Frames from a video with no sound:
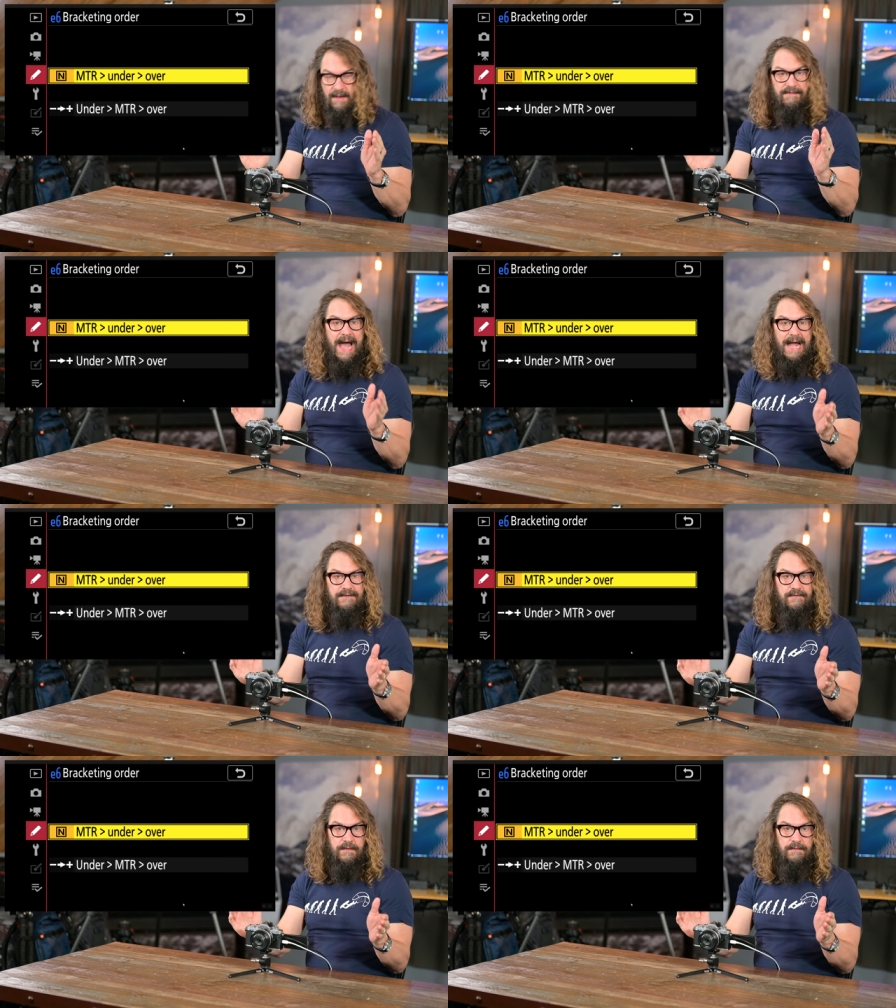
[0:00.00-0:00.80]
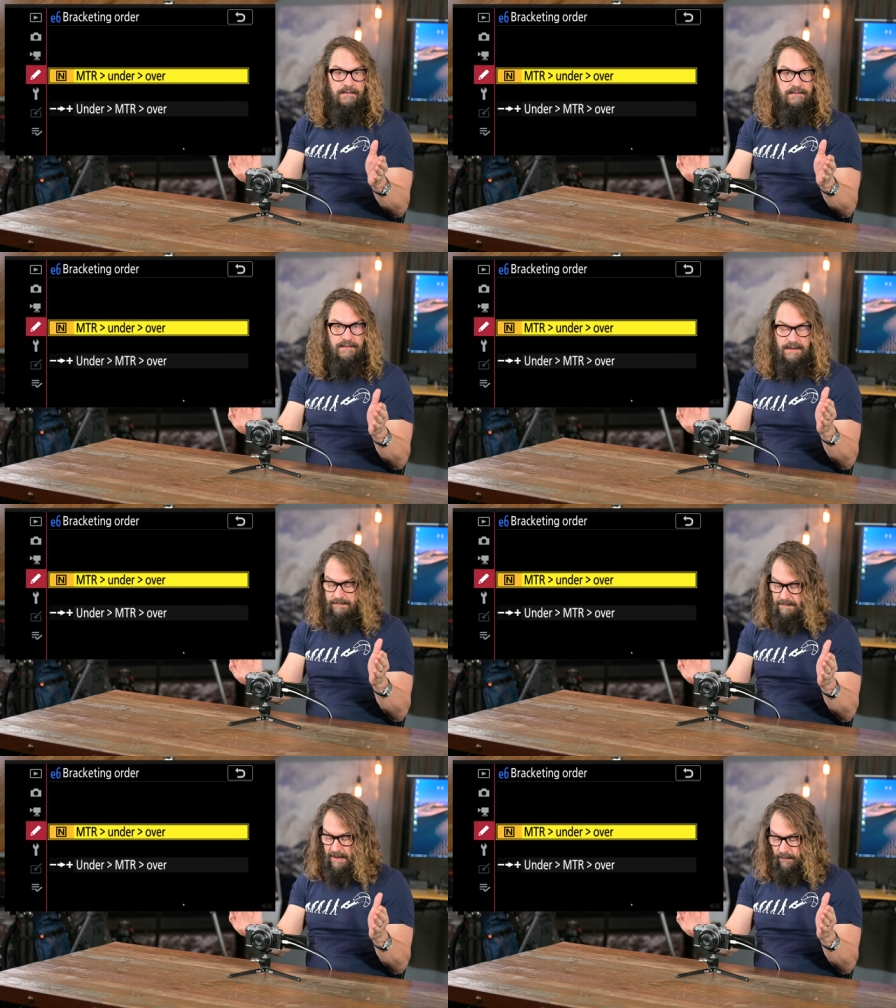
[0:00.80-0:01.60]
And I've had students
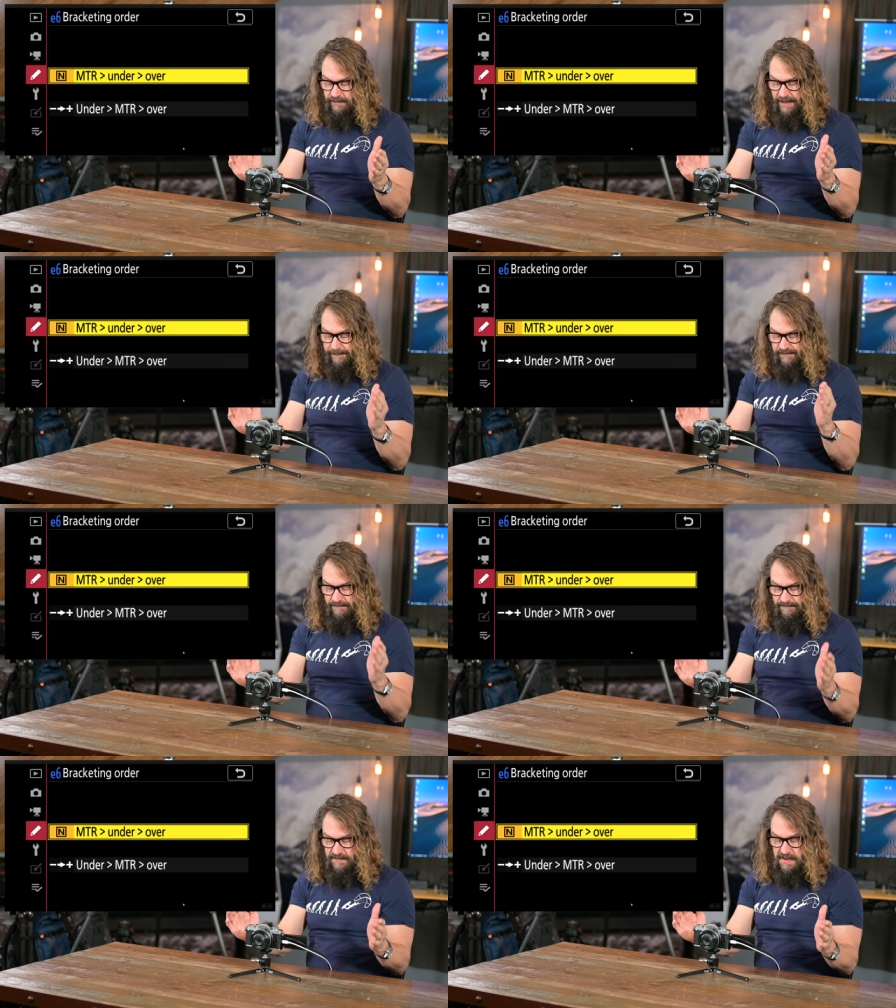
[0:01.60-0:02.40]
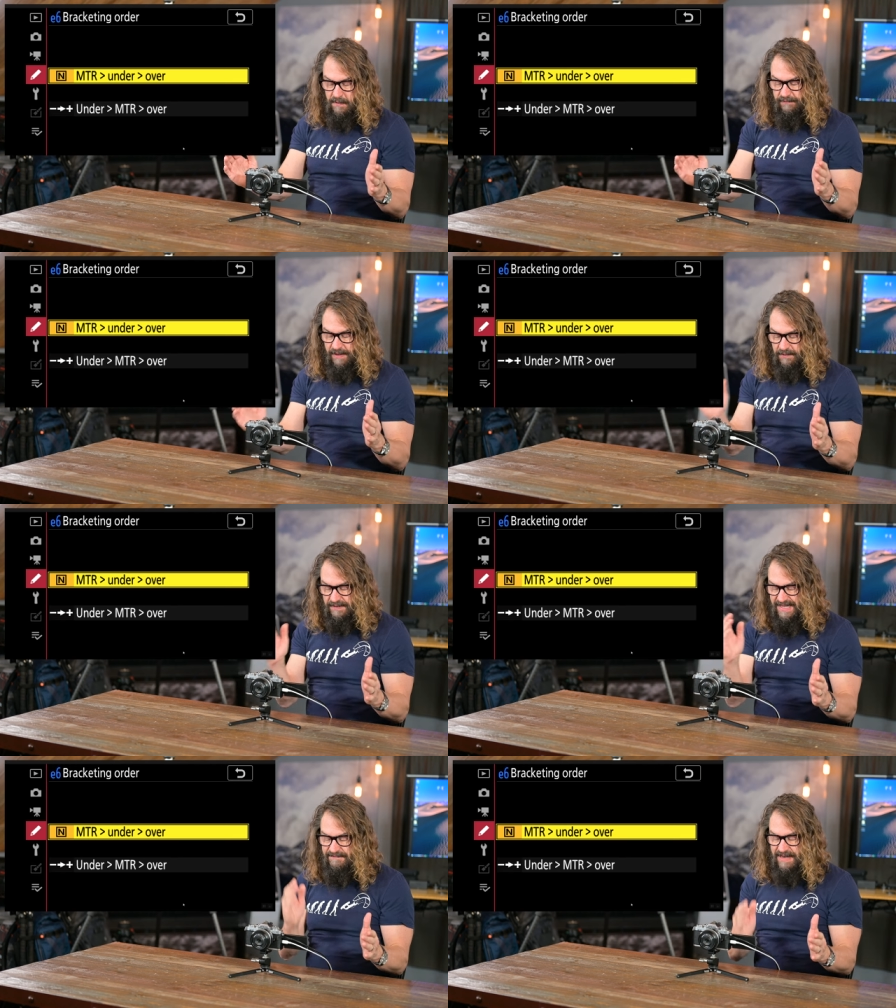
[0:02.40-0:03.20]
in my workshops confused. I would
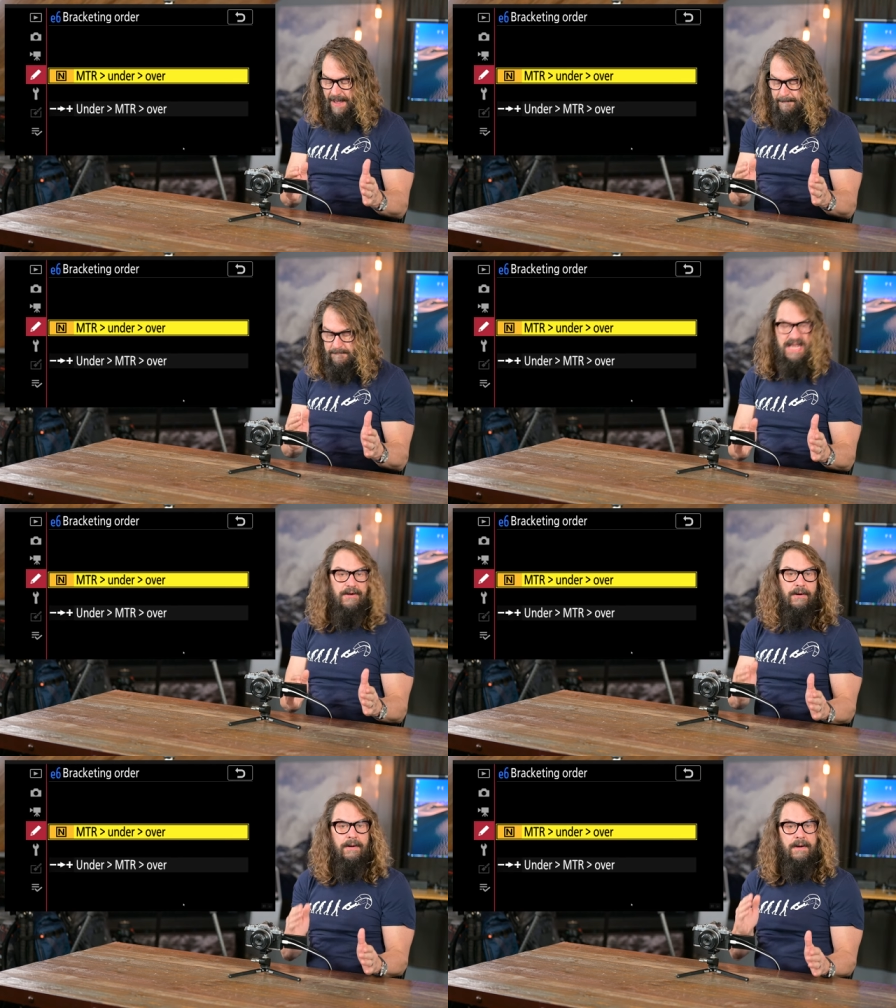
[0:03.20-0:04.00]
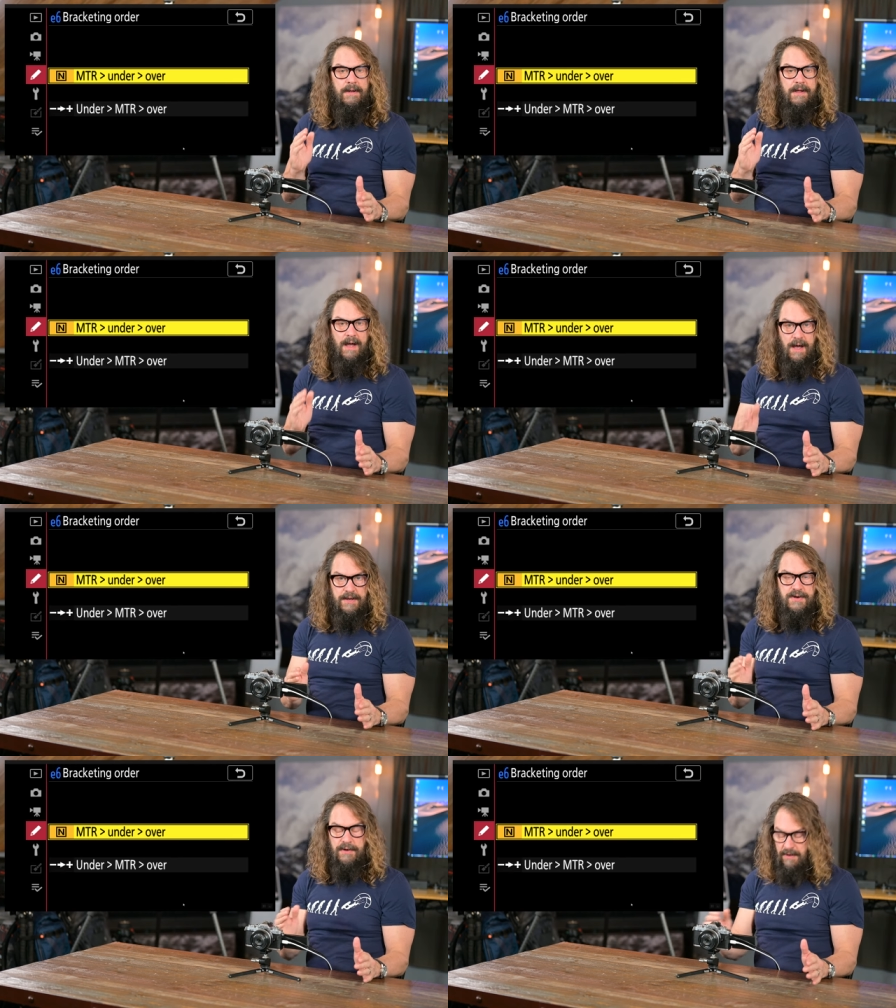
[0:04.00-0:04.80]
leave it at meter,
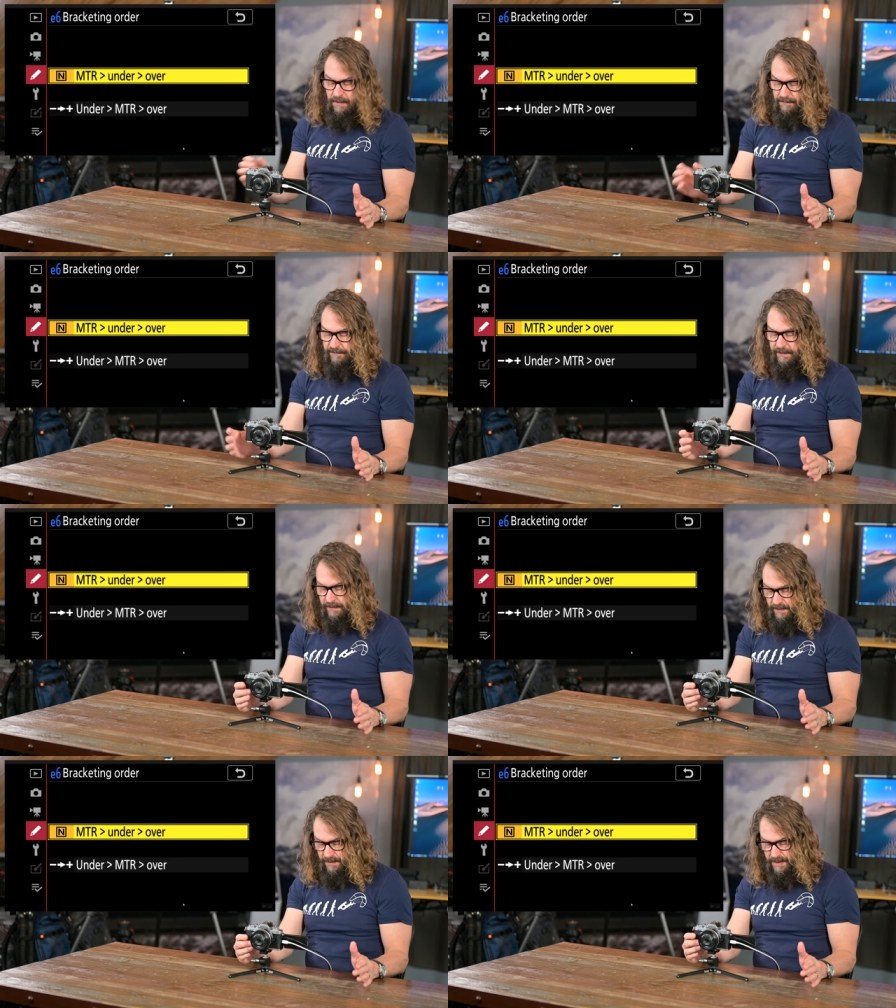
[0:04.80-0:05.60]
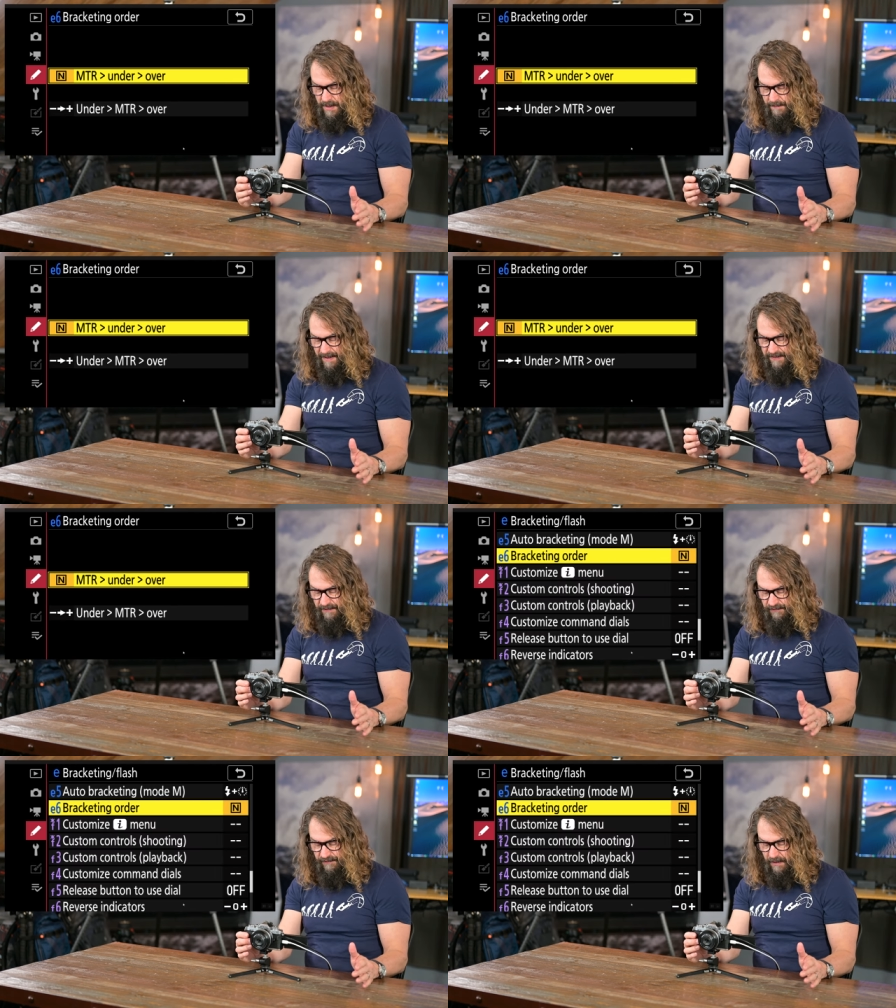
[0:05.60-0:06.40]
under, over. Um, I think
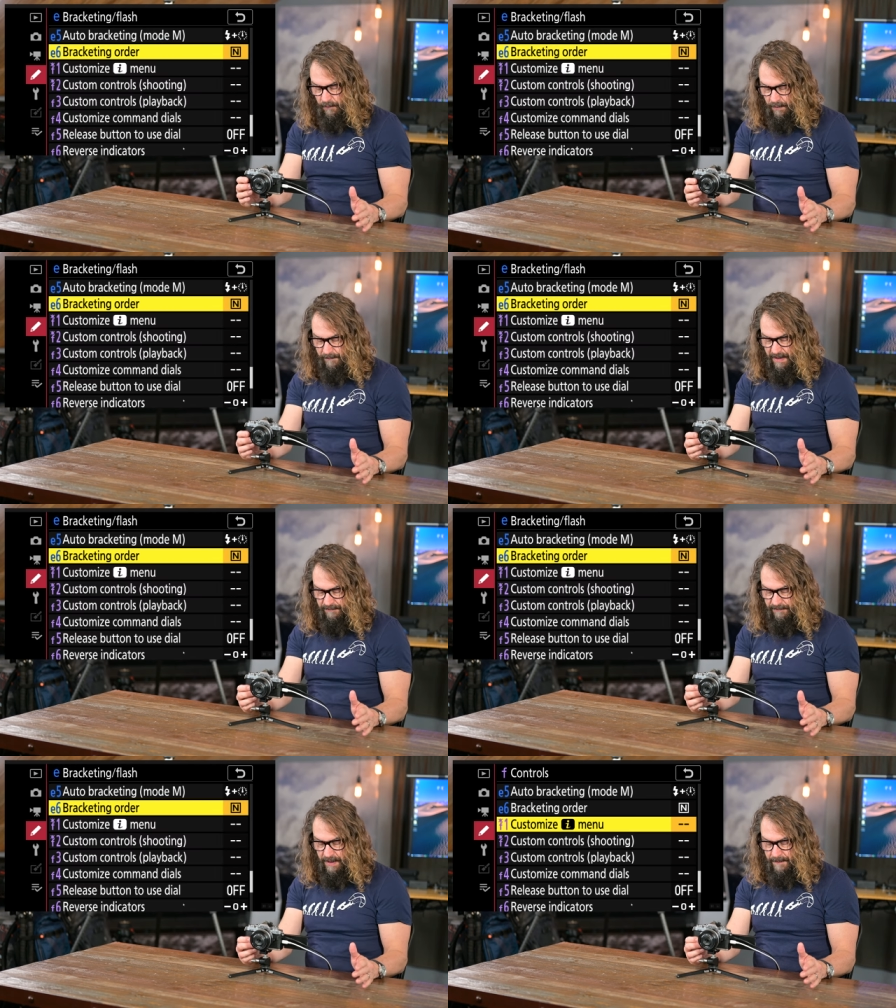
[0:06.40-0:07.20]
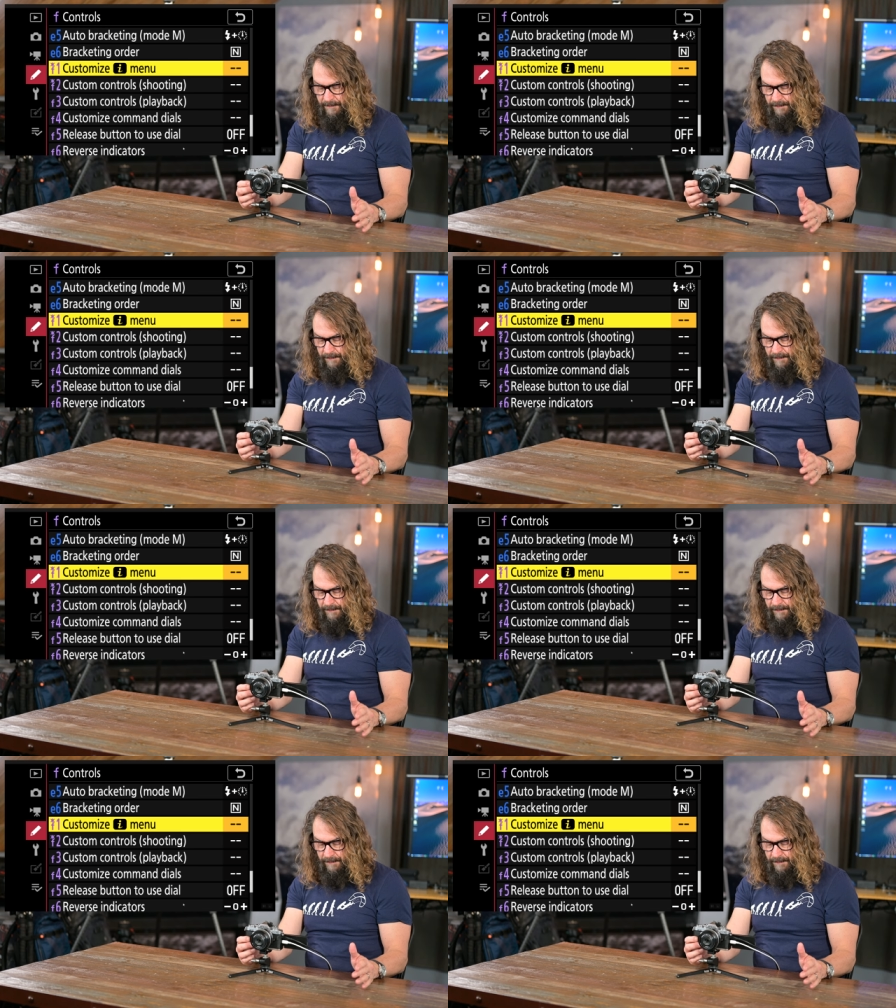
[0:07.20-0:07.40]
it's just going to work better for you.